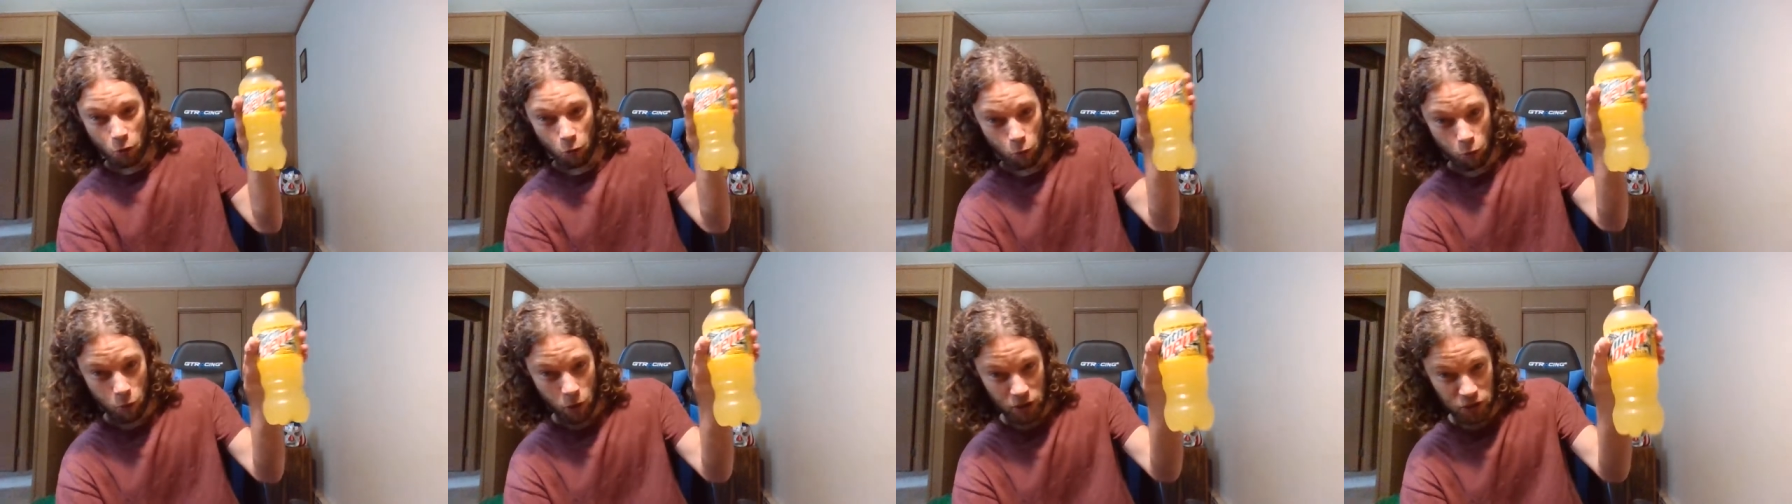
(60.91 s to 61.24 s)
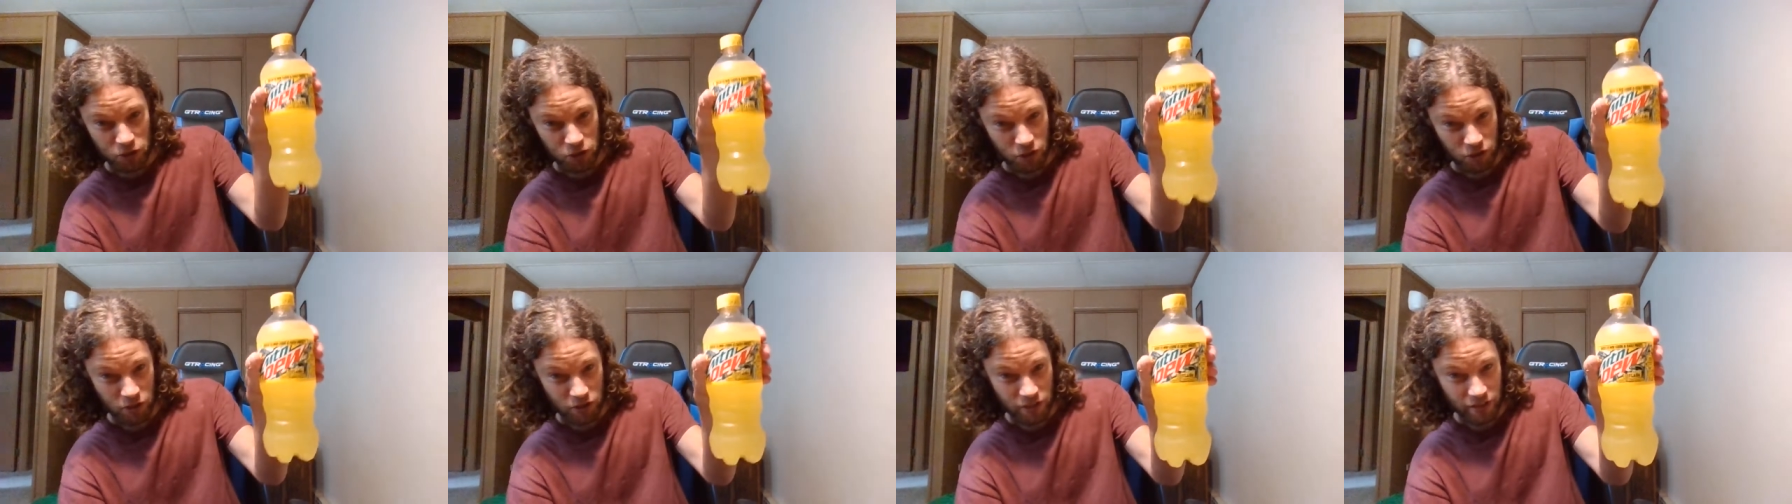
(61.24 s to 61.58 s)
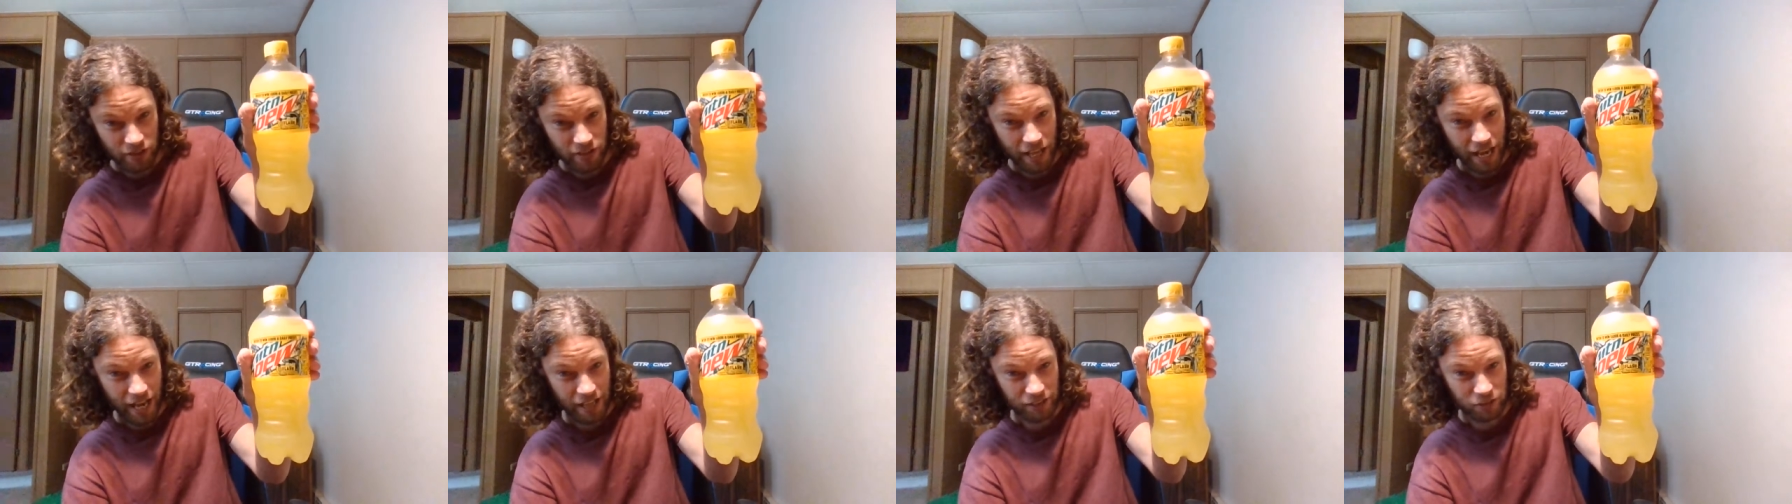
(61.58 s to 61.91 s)
which is
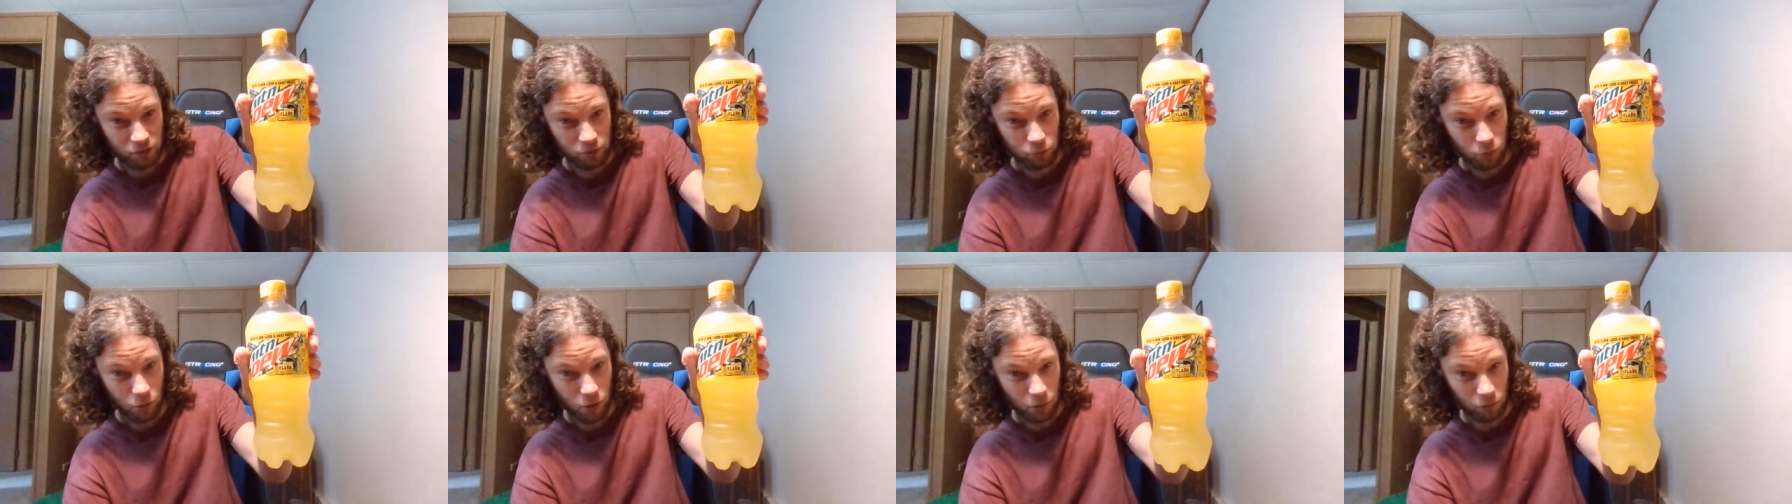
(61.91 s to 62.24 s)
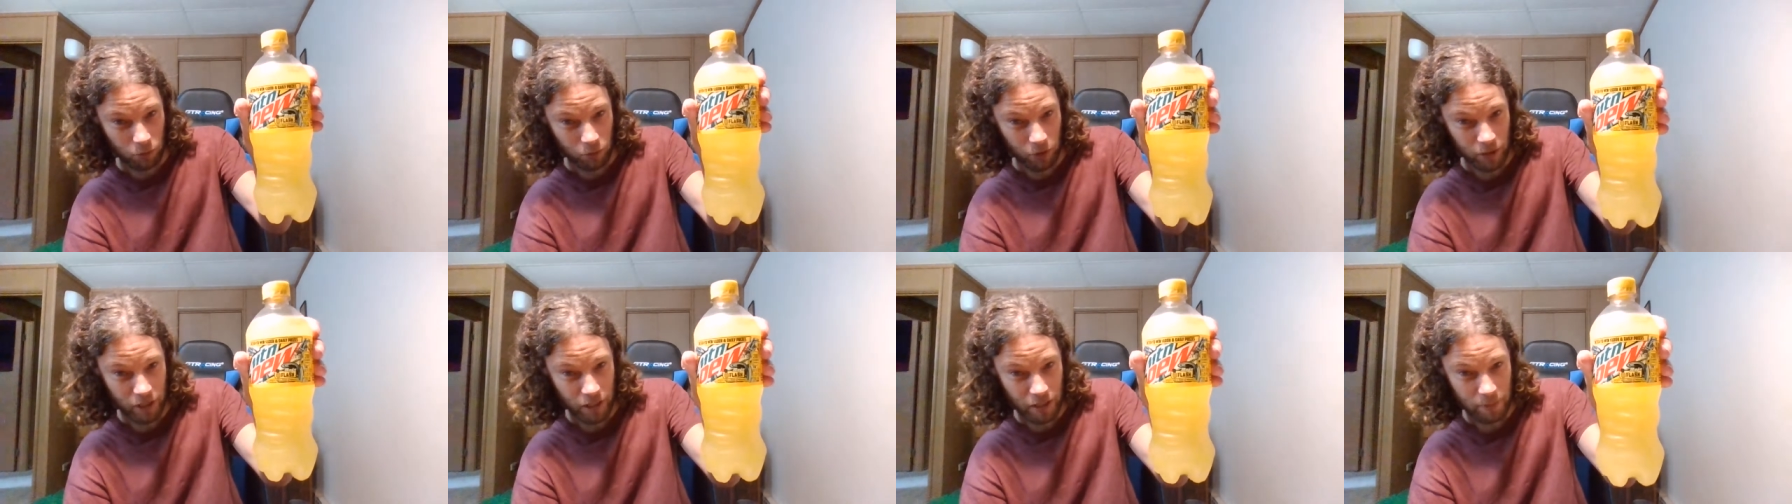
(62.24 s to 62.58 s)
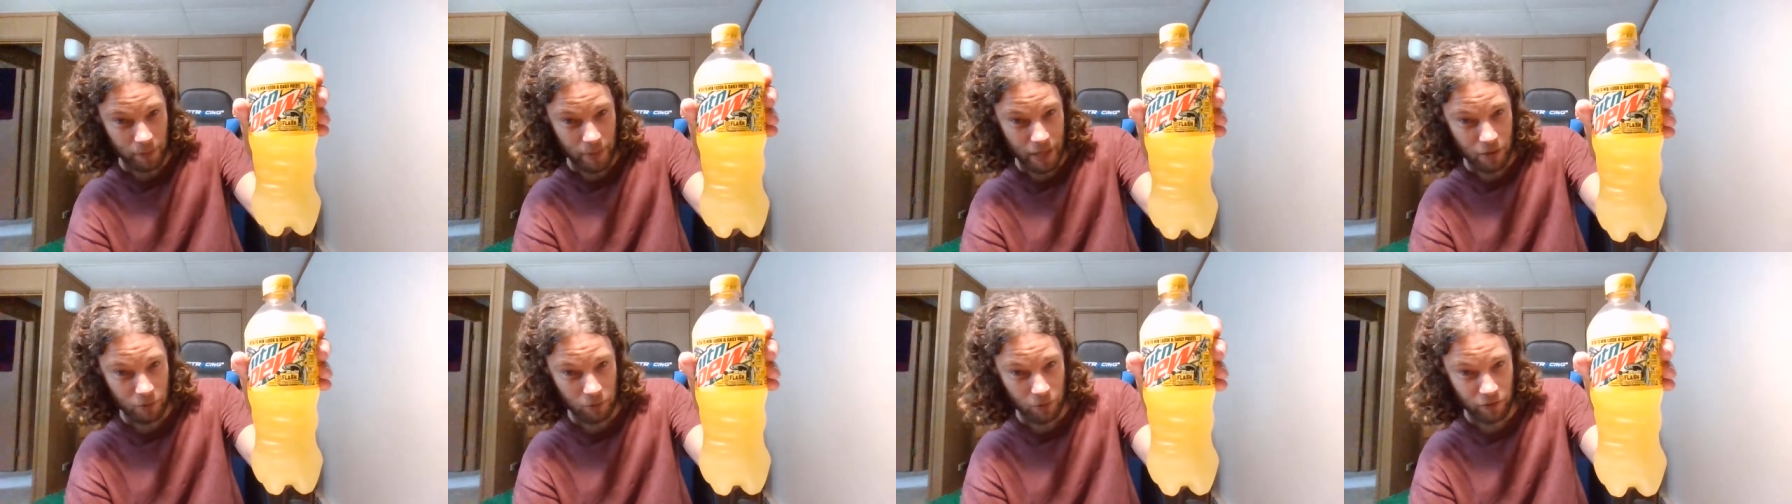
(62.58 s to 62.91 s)
that's what we're going to
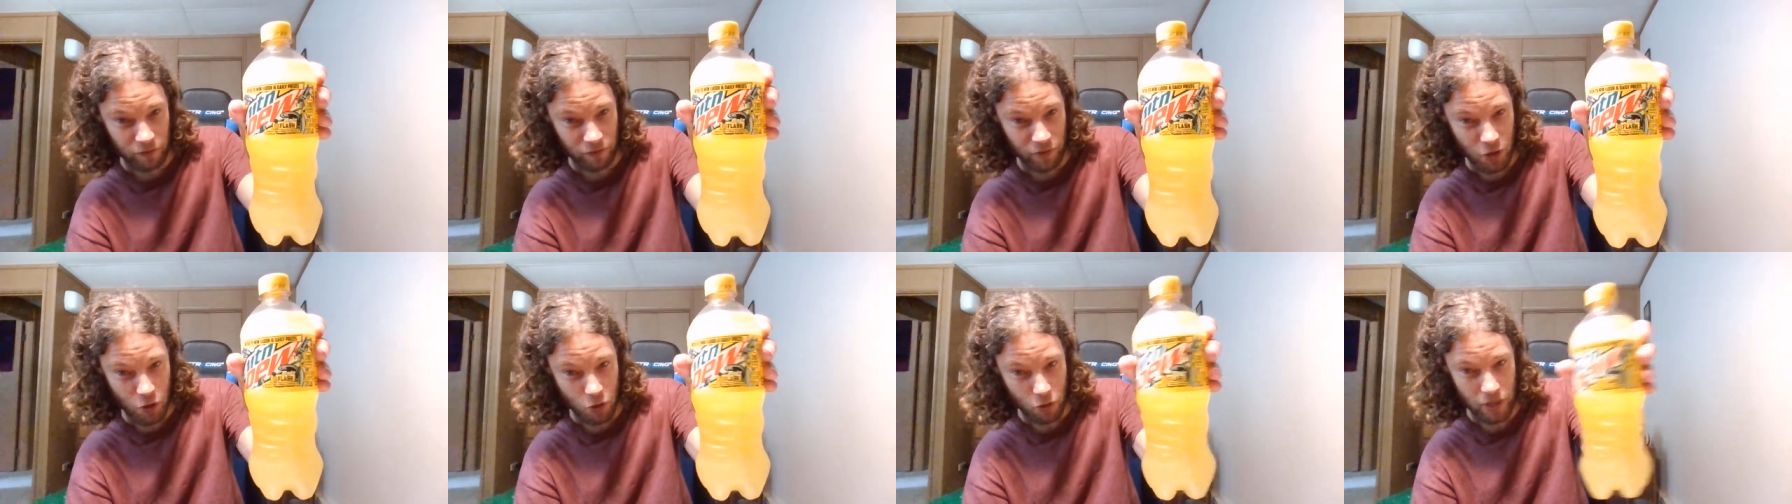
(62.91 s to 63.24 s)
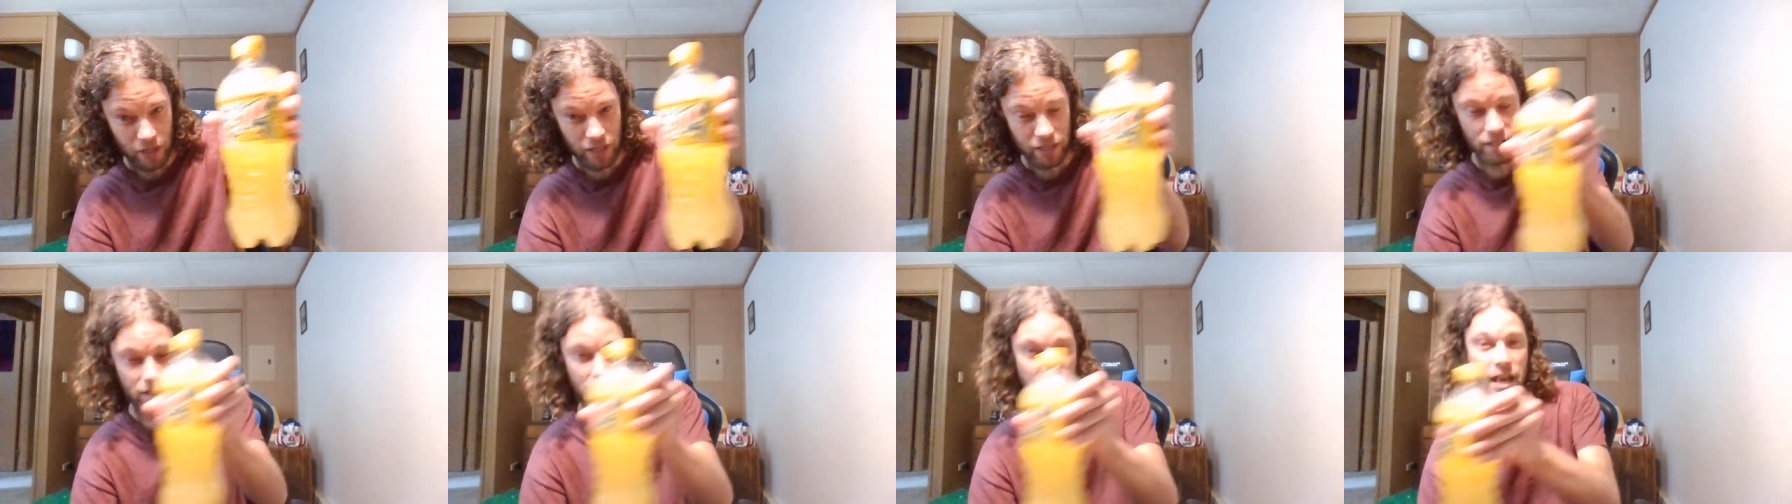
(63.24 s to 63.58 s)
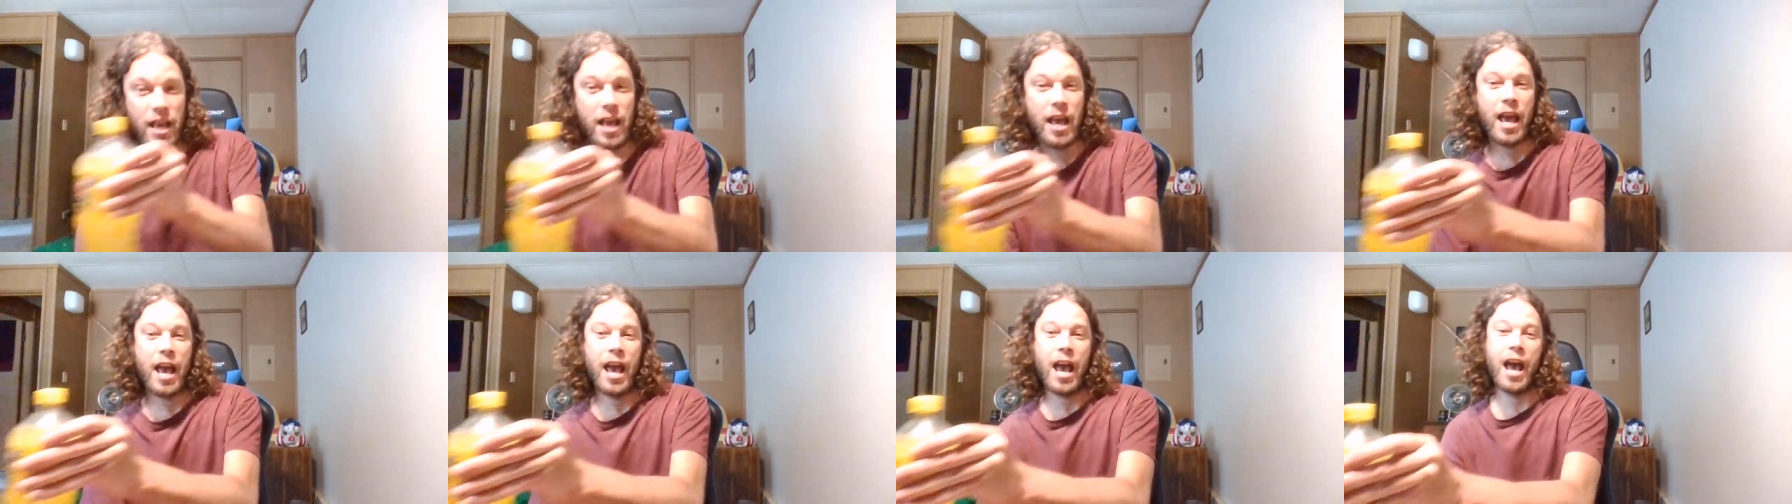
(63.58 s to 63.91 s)
be reviewing.
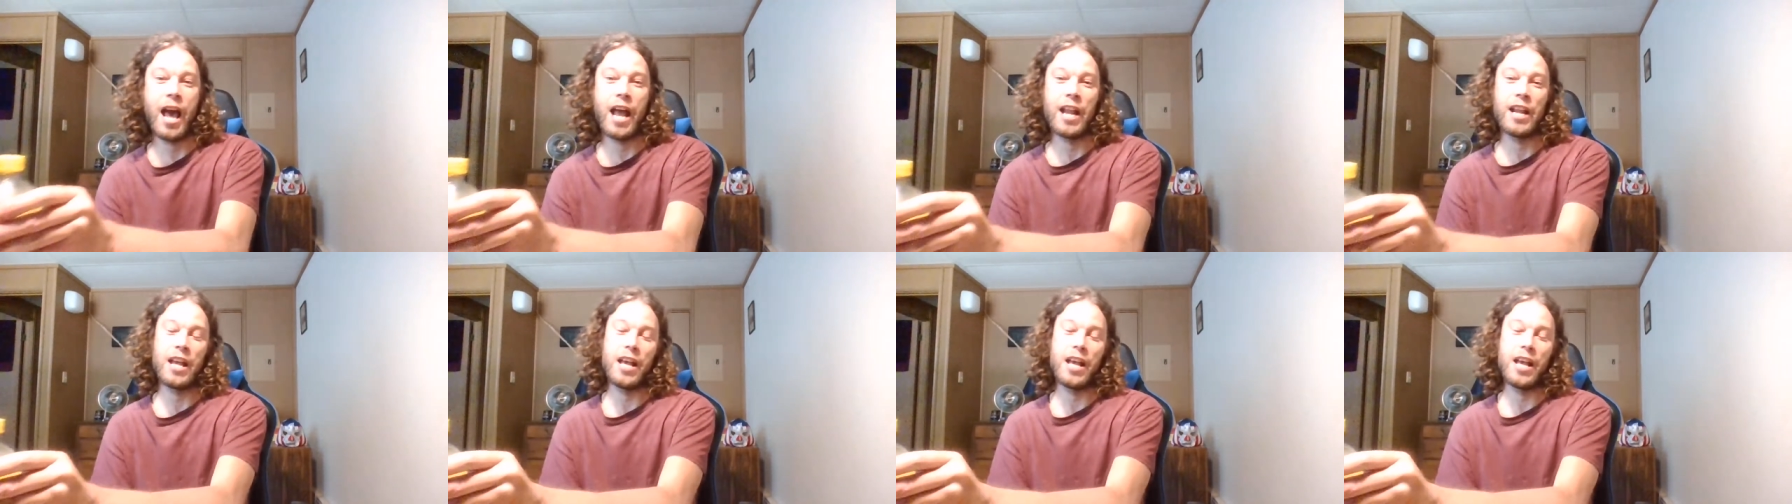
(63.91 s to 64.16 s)
And